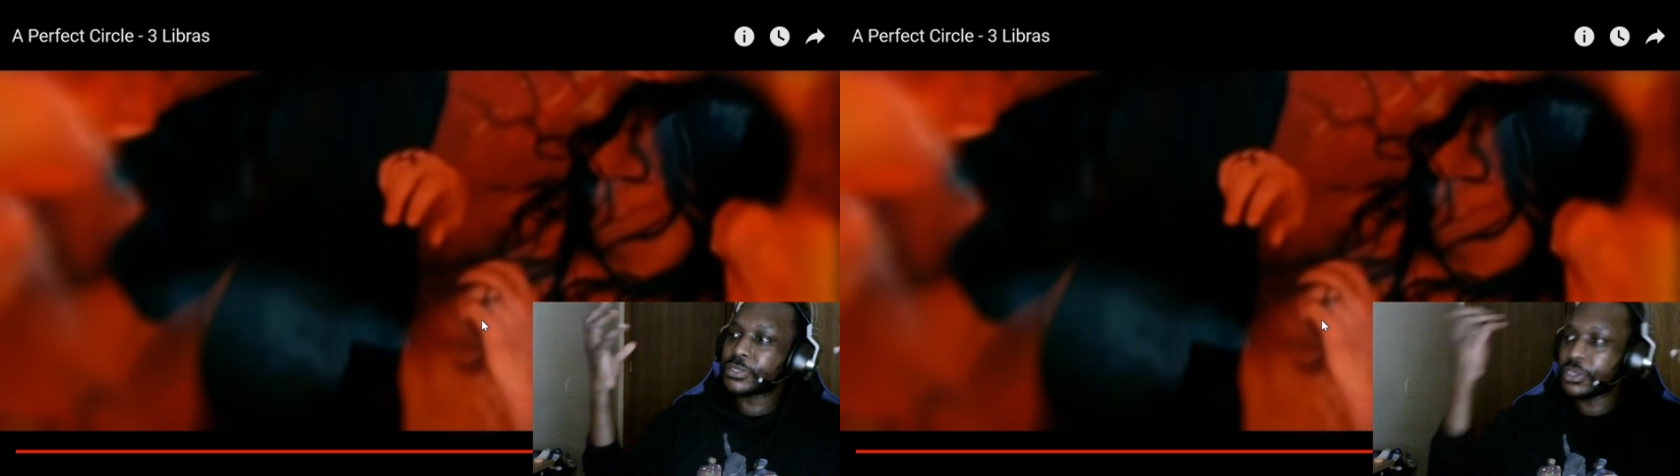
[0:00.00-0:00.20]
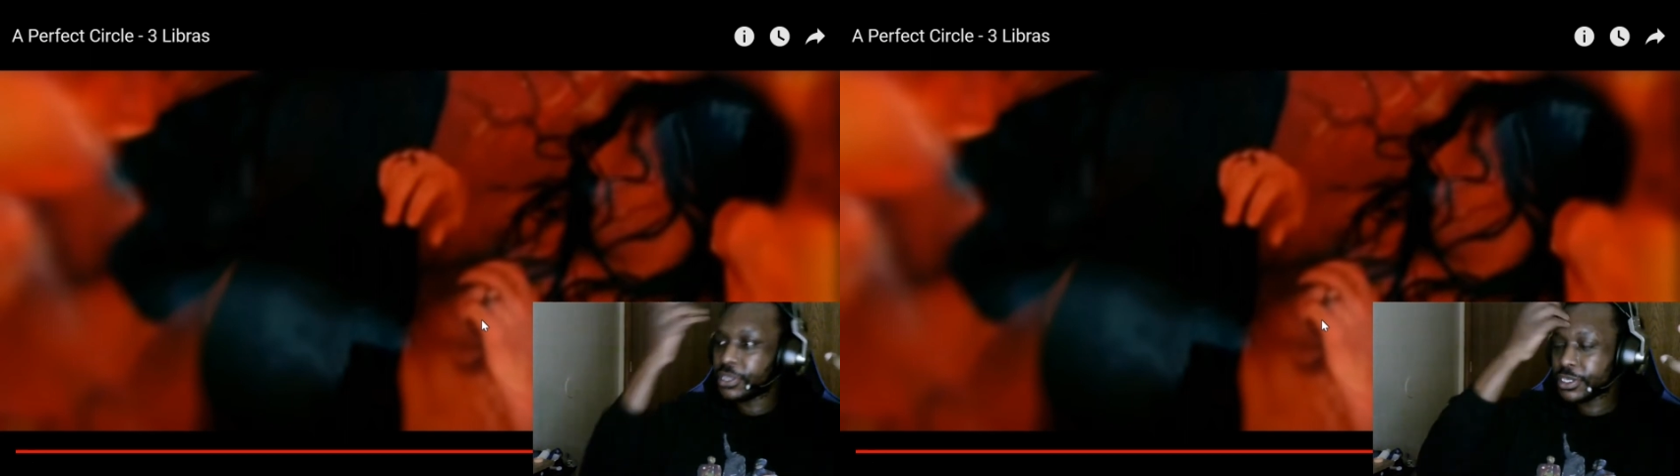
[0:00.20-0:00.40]

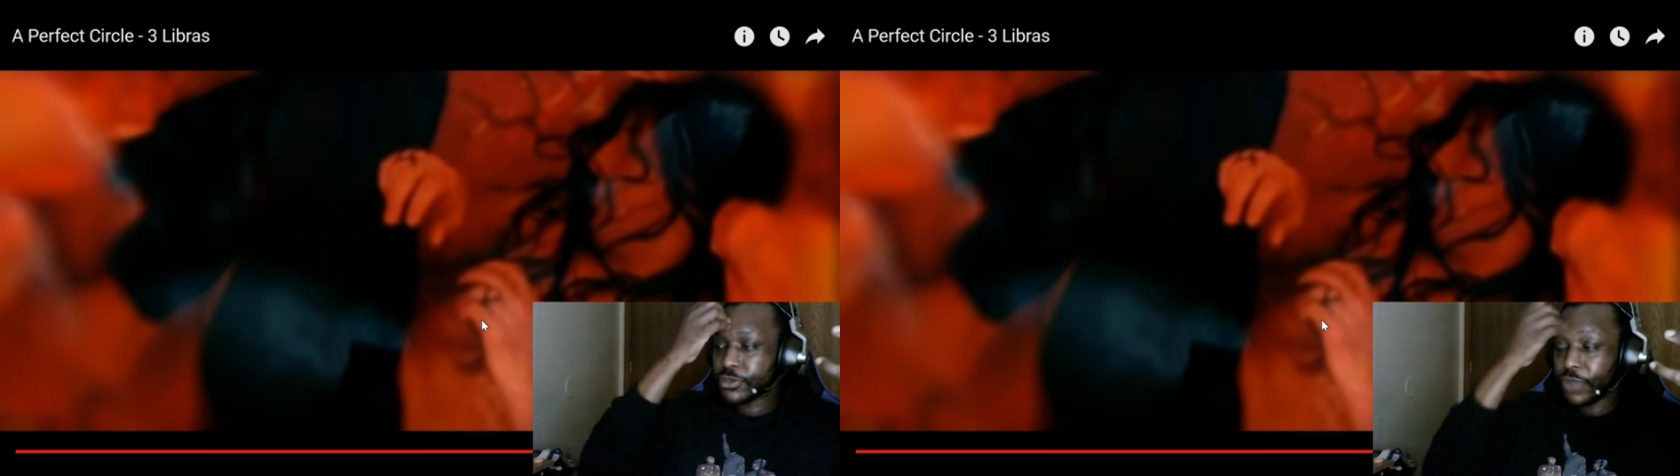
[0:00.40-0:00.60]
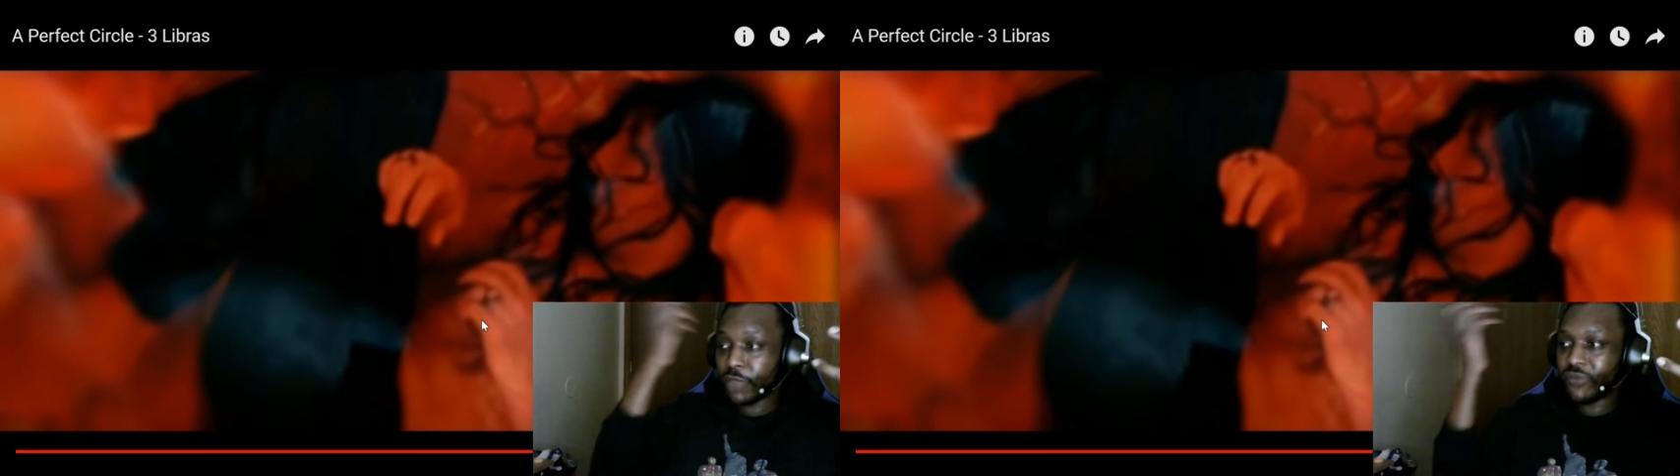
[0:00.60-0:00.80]
to this
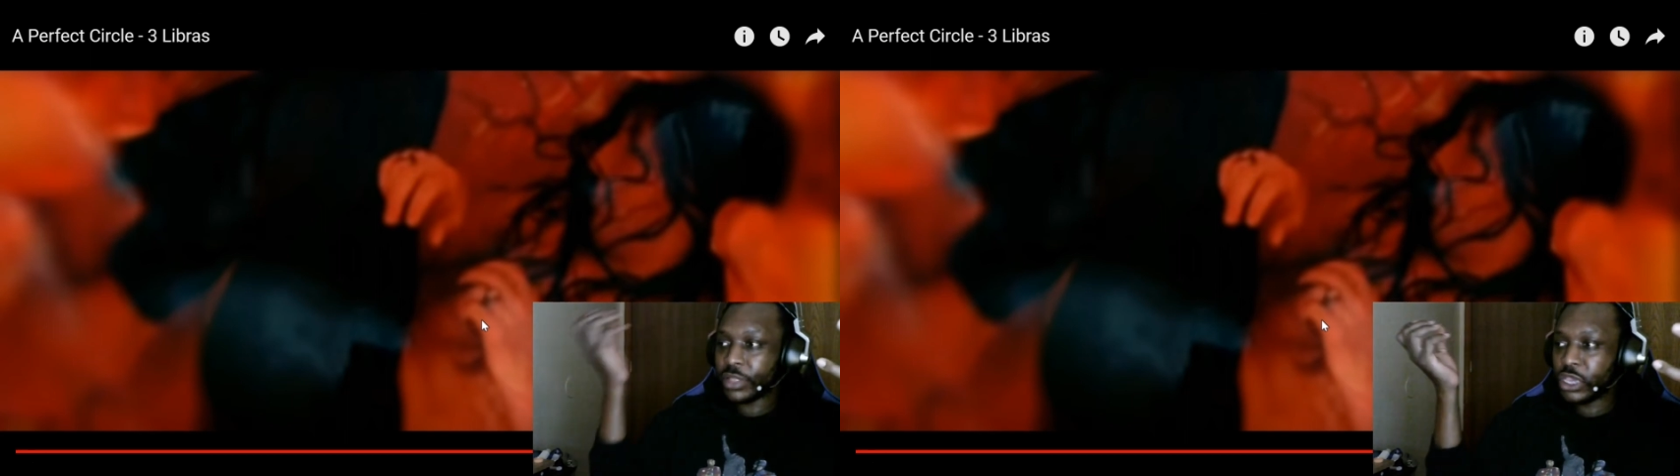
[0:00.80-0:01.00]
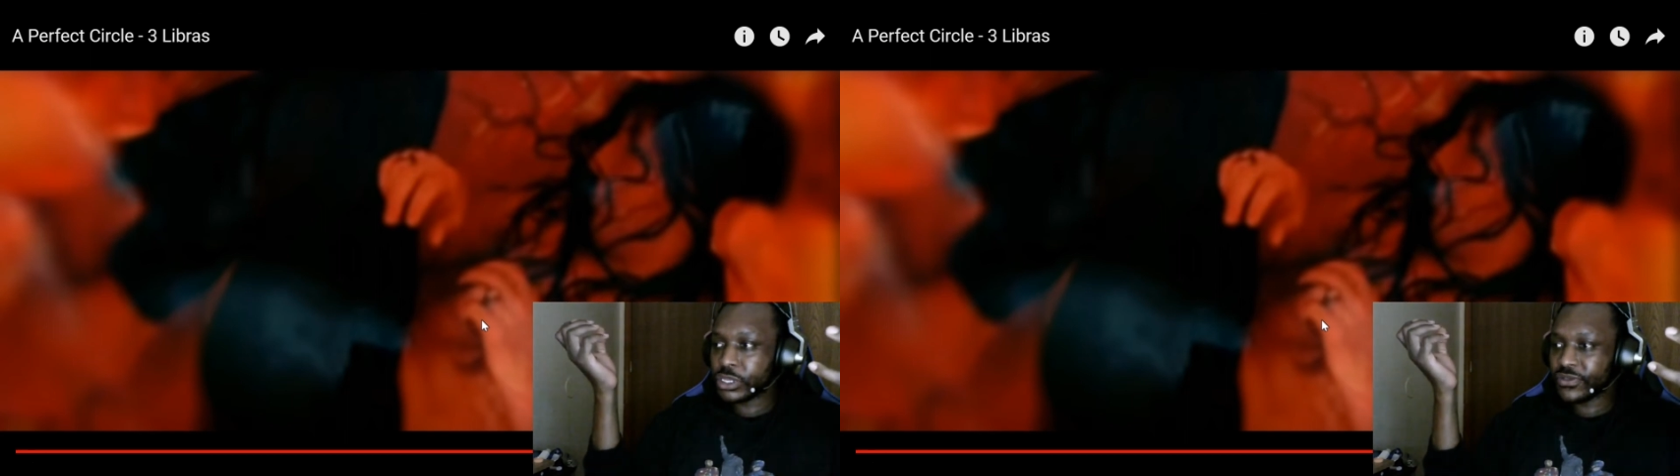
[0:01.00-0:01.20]
grand
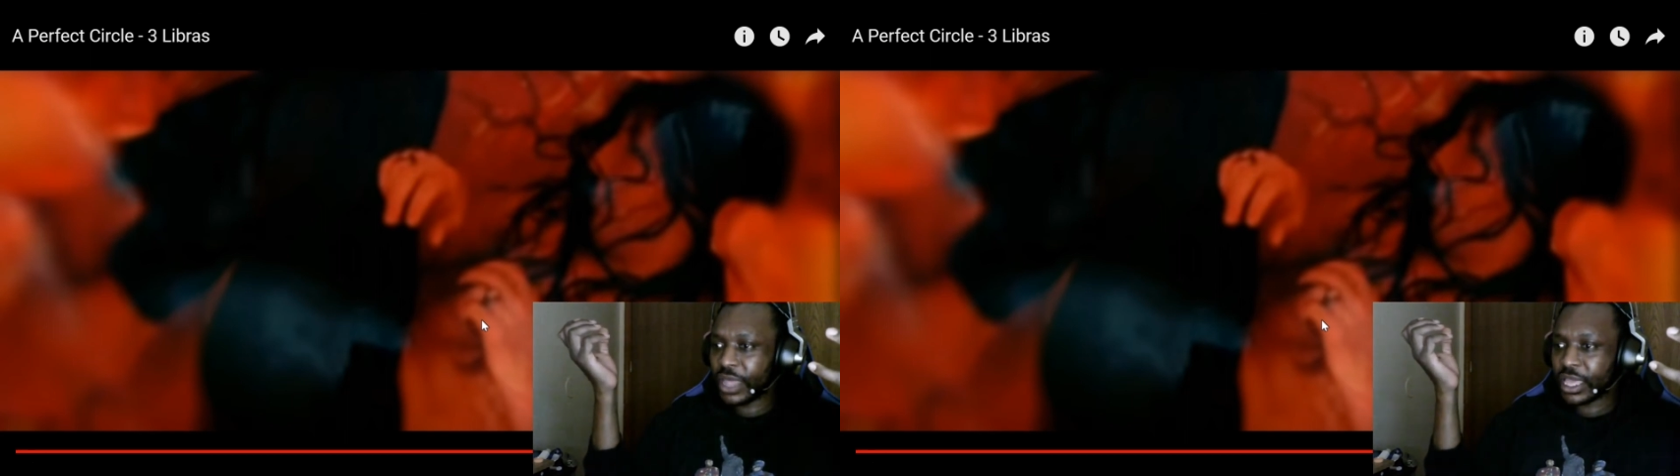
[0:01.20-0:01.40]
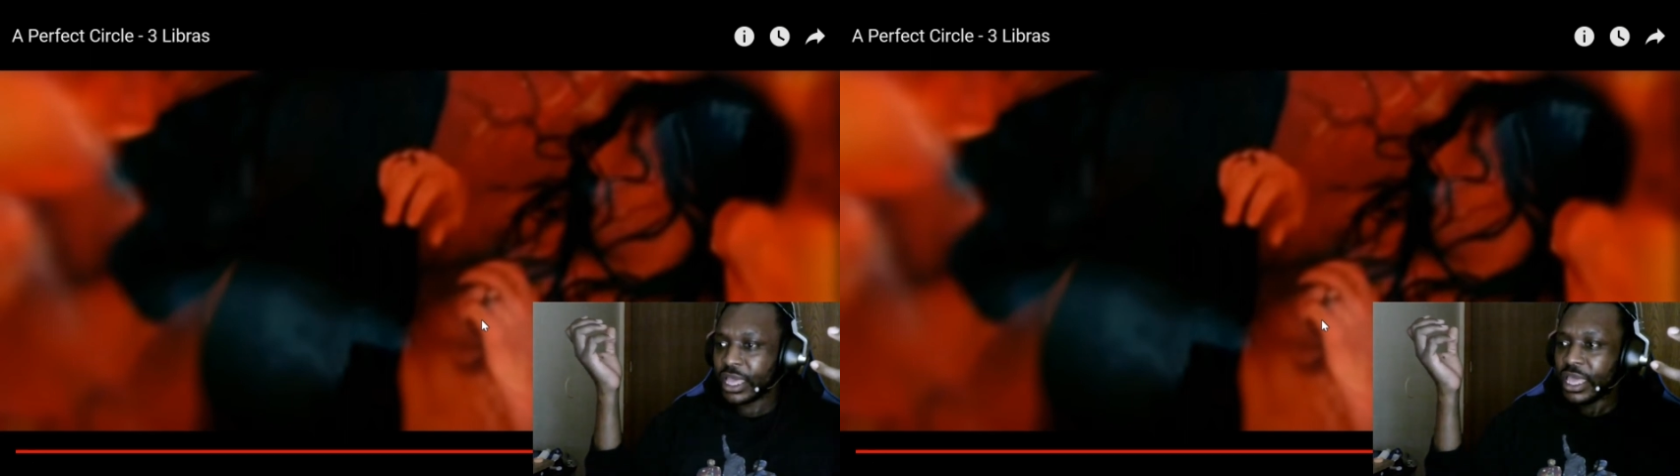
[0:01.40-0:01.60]
revelation of like,